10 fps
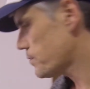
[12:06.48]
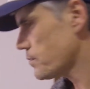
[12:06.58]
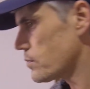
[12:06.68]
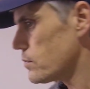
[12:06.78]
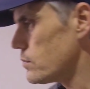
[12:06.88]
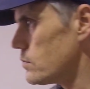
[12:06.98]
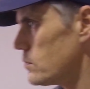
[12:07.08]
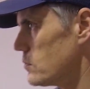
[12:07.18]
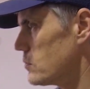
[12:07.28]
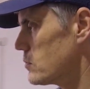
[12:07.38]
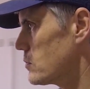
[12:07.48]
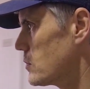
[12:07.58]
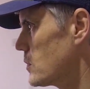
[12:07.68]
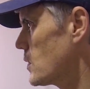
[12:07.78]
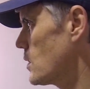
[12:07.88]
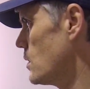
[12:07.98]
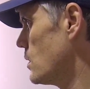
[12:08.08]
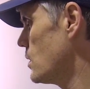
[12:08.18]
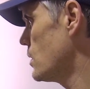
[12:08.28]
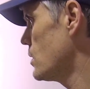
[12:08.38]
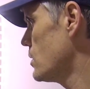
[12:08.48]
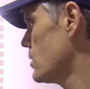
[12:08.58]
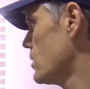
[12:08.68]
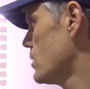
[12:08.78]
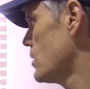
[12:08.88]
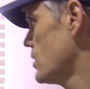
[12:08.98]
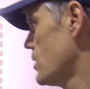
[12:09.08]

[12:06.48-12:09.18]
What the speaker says: get like so much extra space.